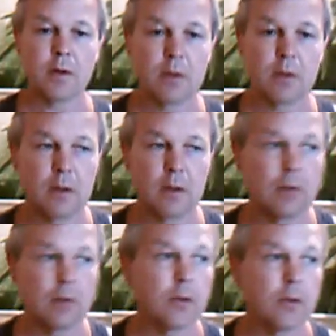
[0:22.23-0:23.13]
anyway
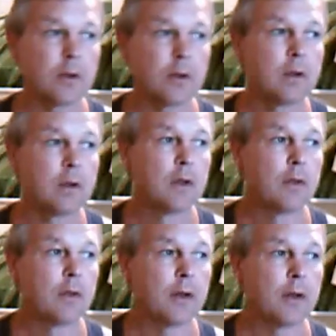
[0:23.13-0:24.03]
that
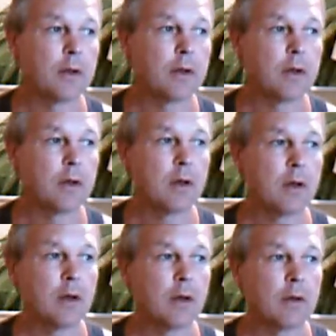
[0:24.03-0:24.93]

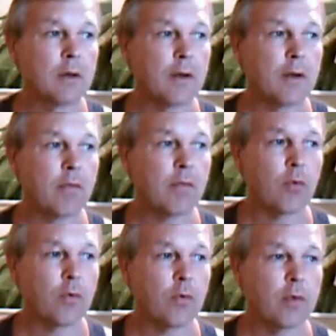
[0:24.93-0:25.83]
I've sort of
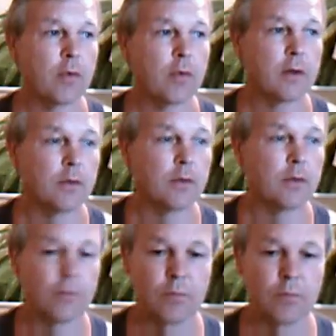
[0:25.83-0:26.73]
said in different
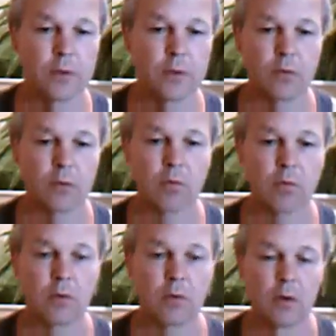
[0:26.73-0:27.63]
videos,
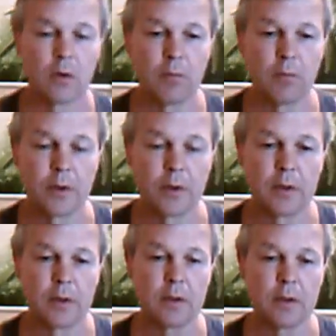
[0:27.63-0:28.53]
but
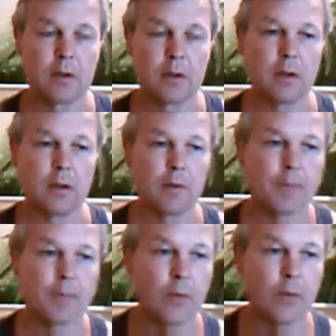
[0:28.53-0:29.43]
I
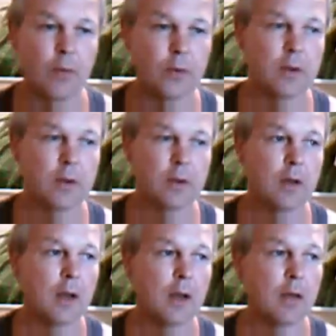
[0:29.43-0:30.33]
really
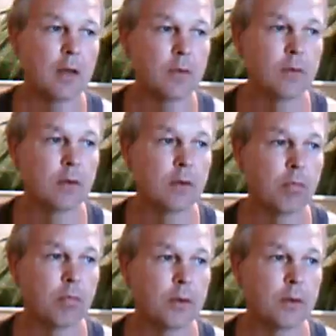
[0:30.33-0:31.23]
haven't
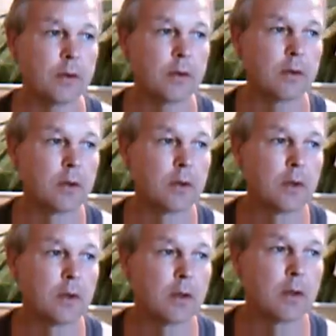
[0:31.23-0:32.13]
explained
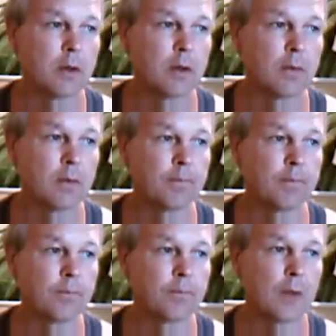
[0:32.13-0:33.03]
um,
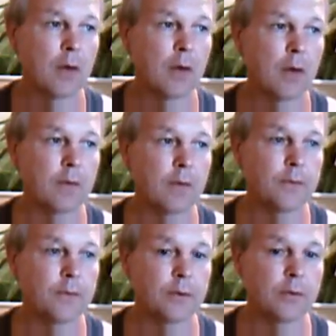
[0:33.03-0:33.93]
how I feel
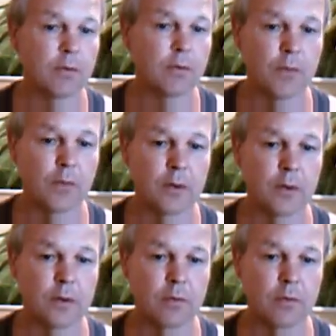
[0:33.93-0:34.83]
as far as
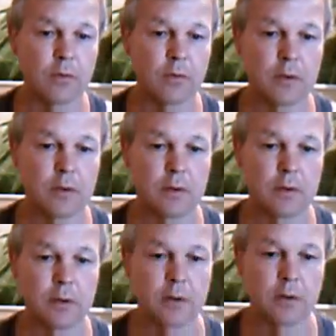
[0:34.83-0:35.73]
the
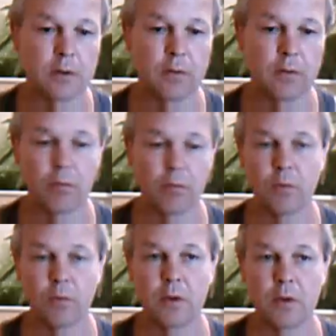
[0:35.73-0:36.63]
difference between
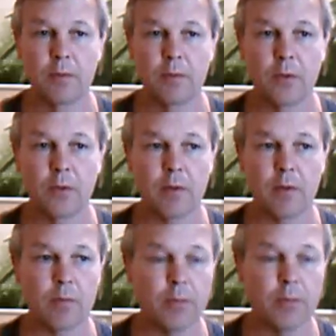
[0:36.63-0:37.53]
Democrats and
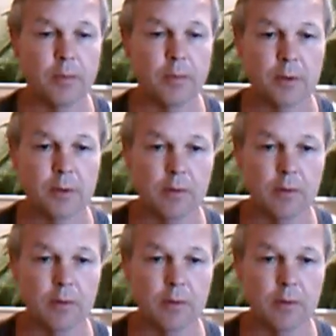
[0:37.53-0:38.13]
Republicans